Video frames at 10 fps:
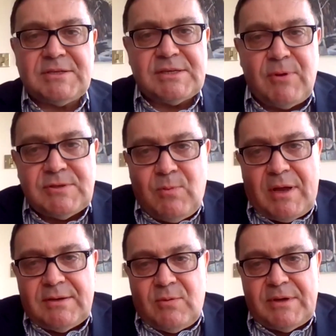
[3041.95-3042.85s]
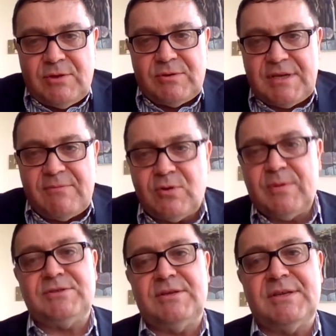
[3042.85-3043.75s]
I suppose one question, there are several
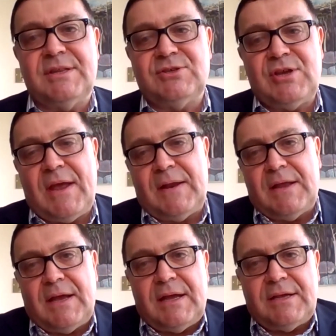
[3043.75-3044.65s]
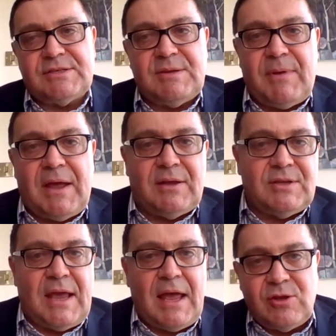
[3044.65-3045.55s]
questions in the chat just
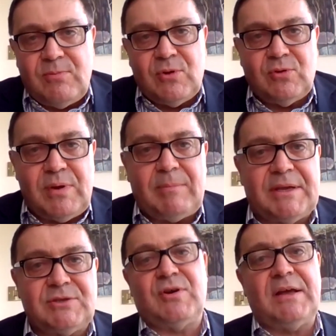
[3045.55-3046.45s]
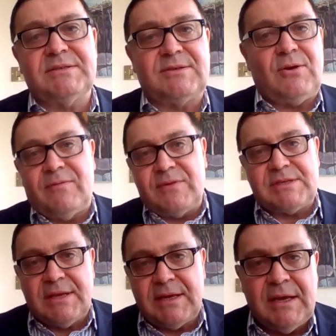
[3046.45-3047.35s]
about how you build public trust.
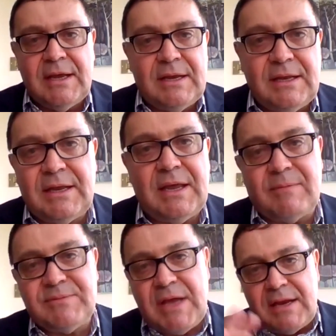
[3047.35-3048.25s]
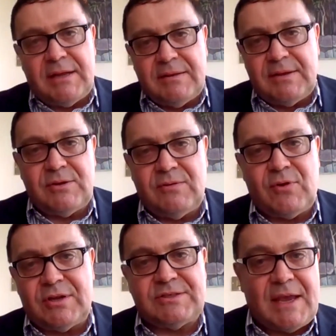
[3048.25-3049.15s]
Obviously, linking up data, that you've
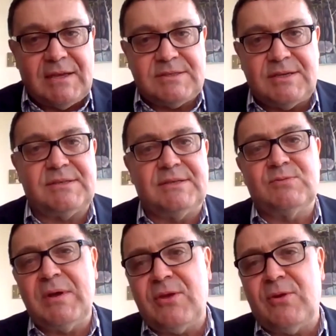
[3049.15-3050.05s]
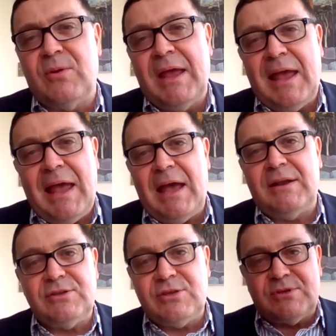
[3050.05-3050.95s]
got to take citizens with you. How
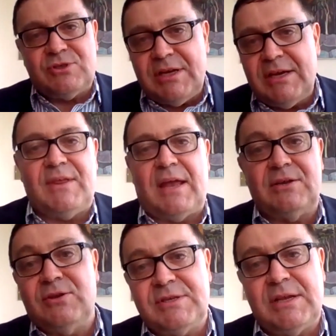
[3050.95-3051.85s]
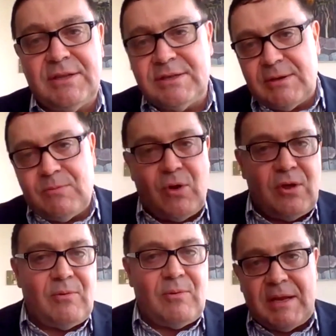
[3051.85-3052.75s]
did you achieve that in New Zealand, and were
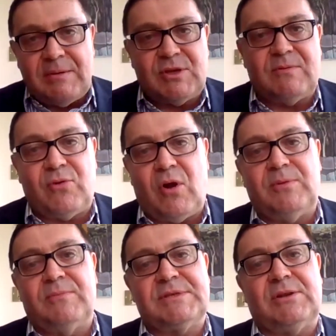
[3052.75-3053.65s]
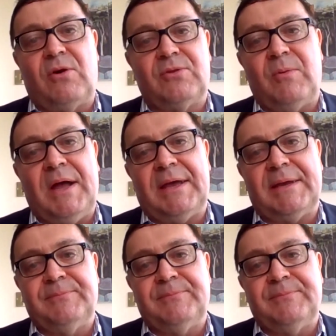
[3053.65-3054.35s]
there any sort of problems along the way?